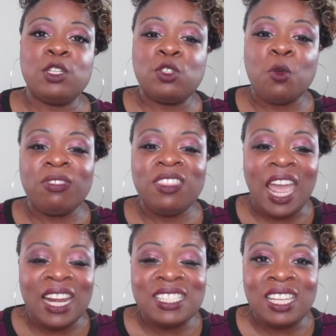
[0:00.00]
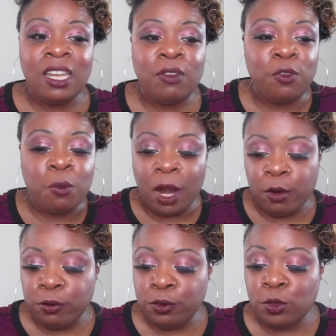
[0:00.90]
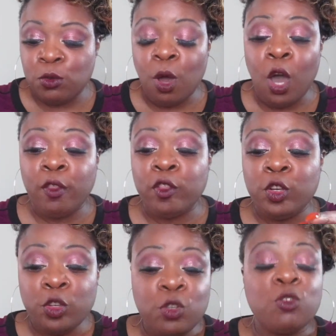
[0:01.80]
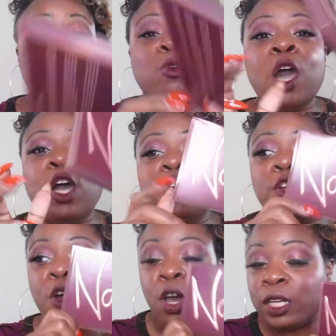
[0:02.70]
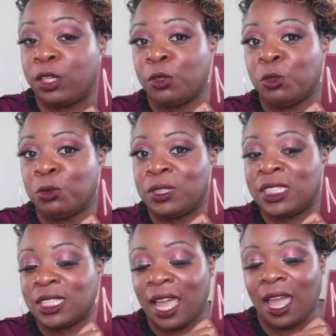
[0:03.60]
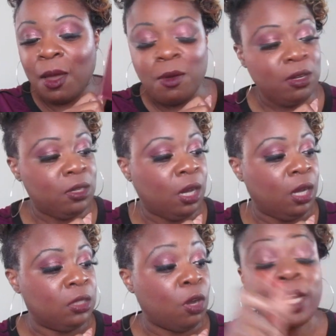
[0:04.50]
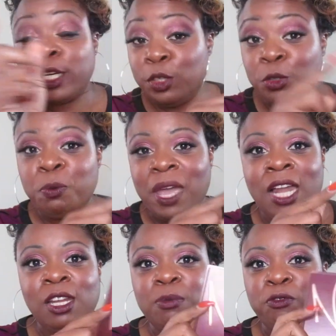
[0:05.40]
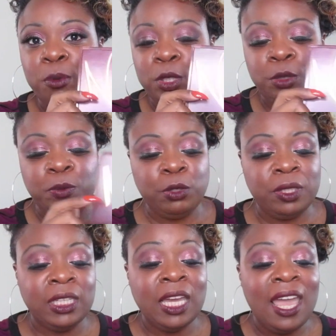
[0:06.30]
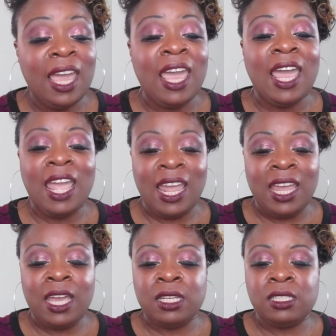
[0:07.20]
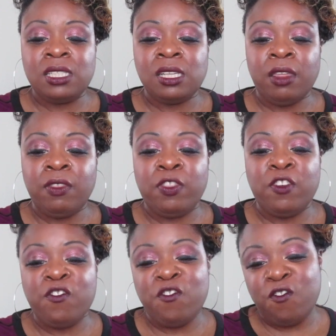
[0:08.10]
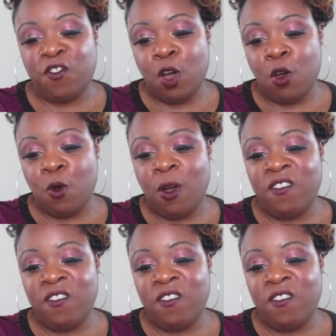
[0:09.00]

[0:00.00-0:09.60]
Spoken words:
so that is it for my review on the new Naughty Nude palette from Huda Beauty and the faux